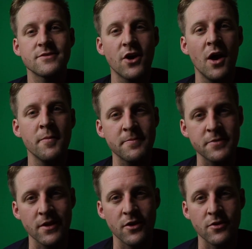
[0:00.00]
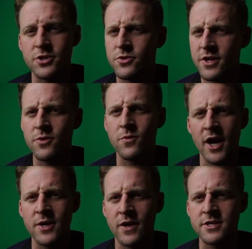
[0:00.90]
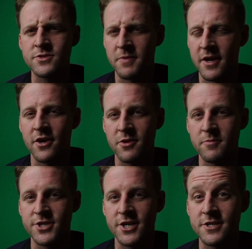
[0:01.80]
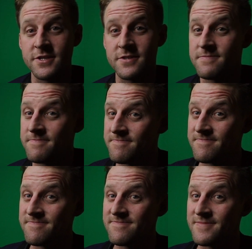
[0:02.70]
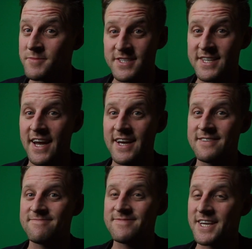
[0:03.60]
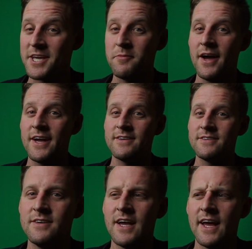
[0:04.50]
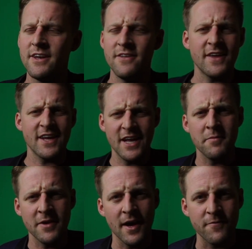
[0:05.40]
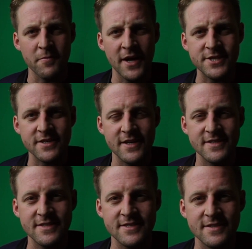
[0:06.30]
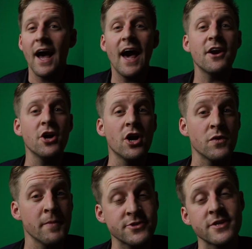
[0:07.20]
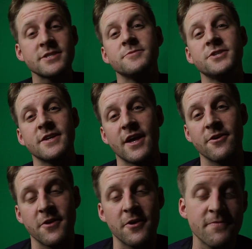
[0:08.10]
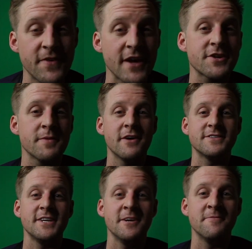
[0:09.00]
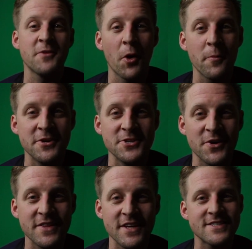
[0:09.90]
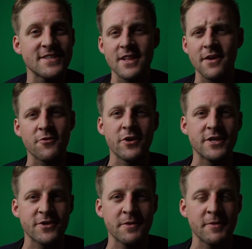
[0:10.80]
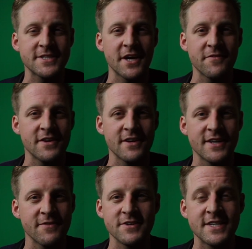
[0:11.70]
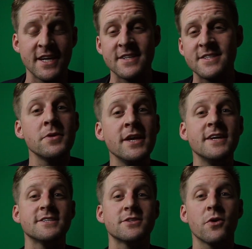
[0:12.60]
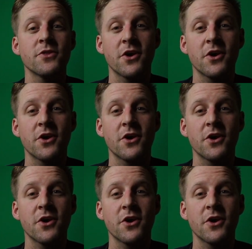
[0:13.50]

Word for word: Comment below. Do you think Ryan Reynolds would make a good magician? I'm just saying. I think you might. And do you think you'd hit me up for magic lessons? I don't know, we might drink some gin together though. Thanks for coming out, team. Hope you enjoyed this. I love green screening myself into different scenes. Please throw in the